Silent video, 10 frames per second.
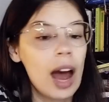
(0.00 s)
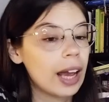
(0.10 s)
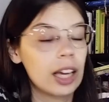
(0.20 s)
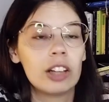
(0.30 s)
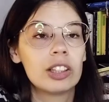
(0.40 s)
I
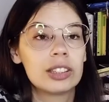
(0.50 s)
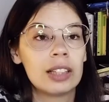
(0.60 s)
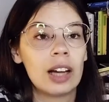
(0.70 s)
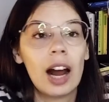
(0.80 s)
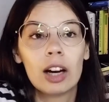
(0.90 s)
can
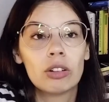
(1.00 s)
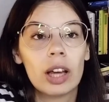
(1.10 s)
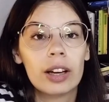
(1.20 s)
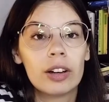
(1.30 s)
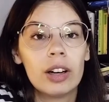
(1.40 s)
understand that. I don't
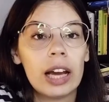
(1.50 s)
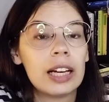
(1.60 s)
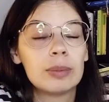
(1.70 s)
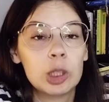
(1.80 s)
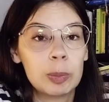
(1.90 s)
like her and
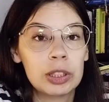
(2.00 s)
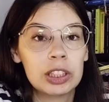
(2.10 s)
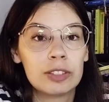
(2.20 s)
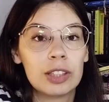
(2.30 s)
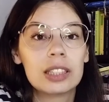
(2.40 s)
I'm suspicious
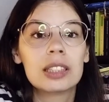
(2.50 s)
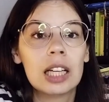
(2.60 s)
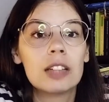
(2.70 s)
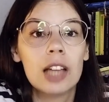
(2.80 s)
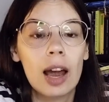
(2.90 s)
of her till the end of time.